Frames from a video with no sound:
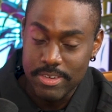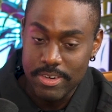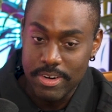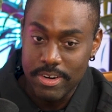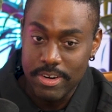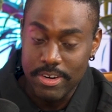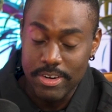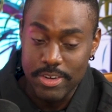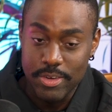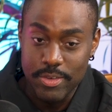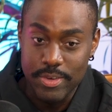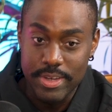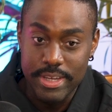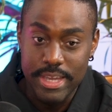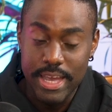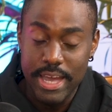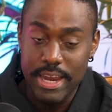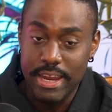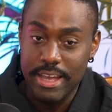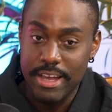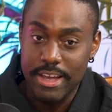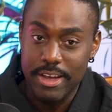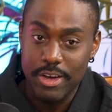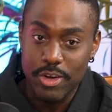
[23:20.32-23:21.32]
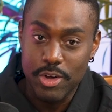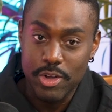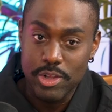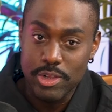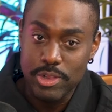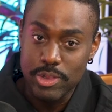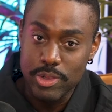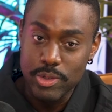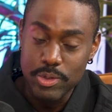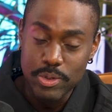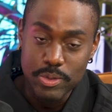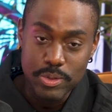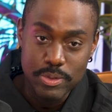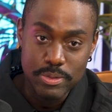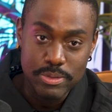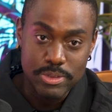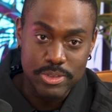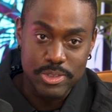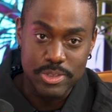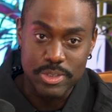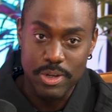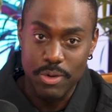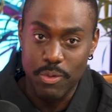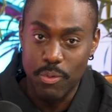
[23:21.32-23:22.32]
Are you getting a clue
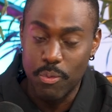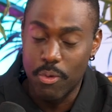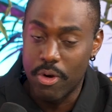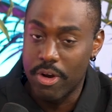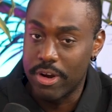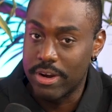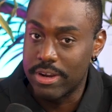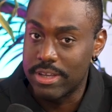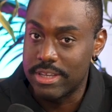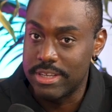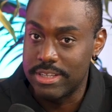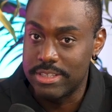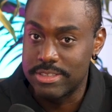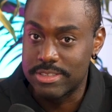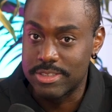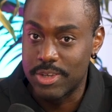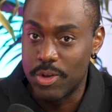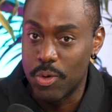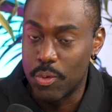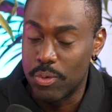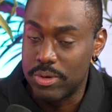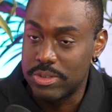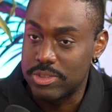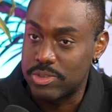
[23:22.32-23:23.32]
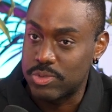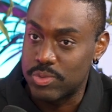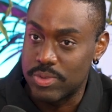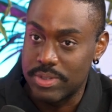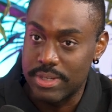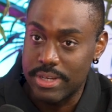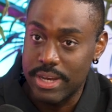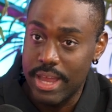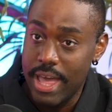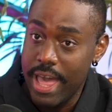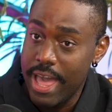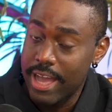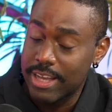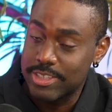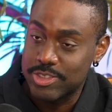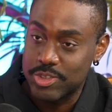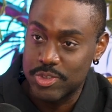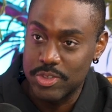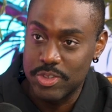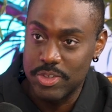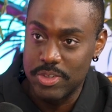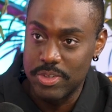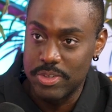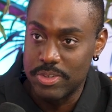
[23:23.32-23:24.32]
to where he's going to next?
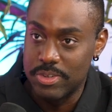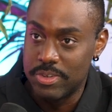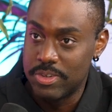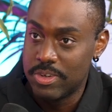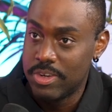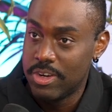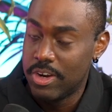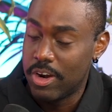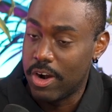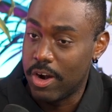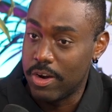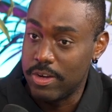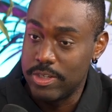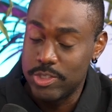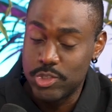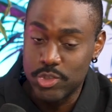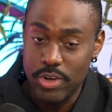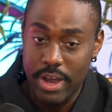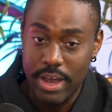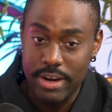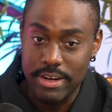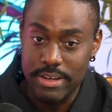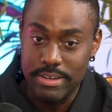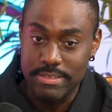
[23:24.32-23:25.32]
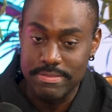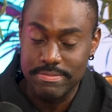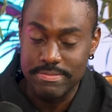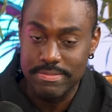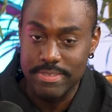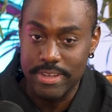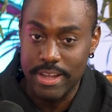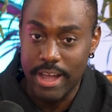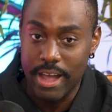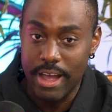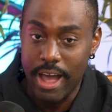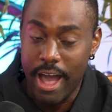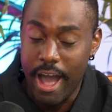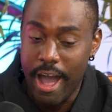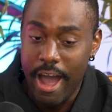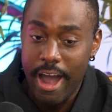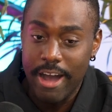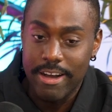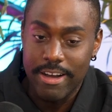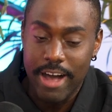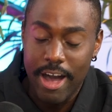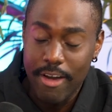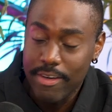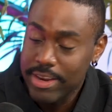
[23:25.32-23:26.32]
Are you trying to,
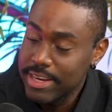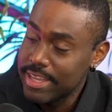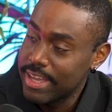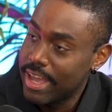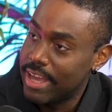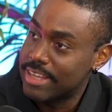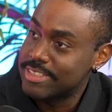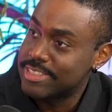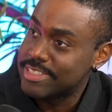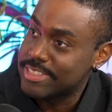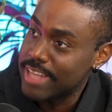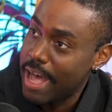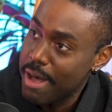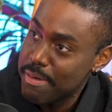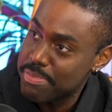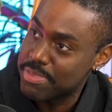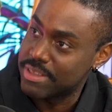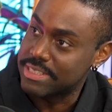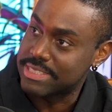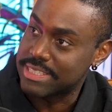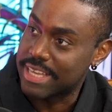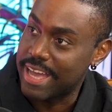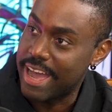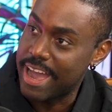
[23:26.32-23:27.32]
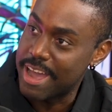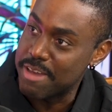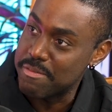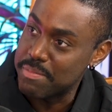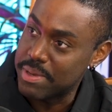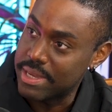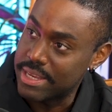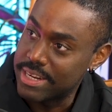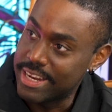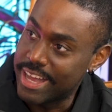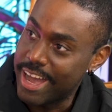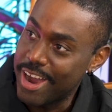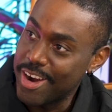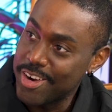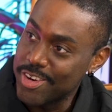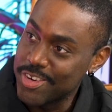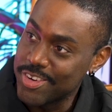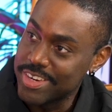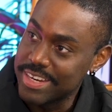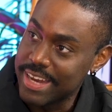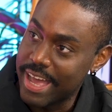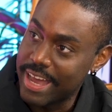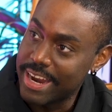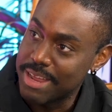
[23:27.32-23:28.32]
how can you guys stop this guy? I mean, how are
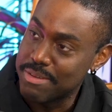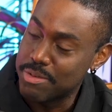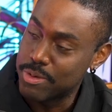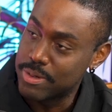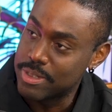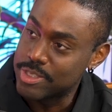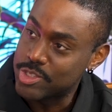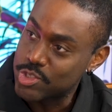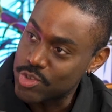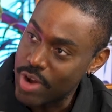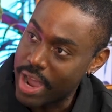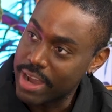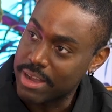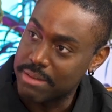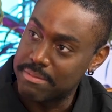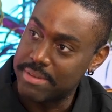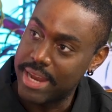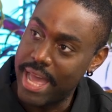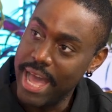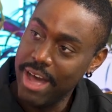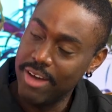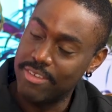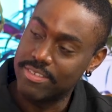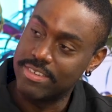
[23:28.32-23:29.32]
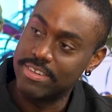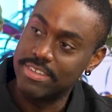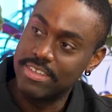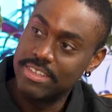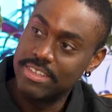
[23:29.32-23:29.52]
you not able to track him down?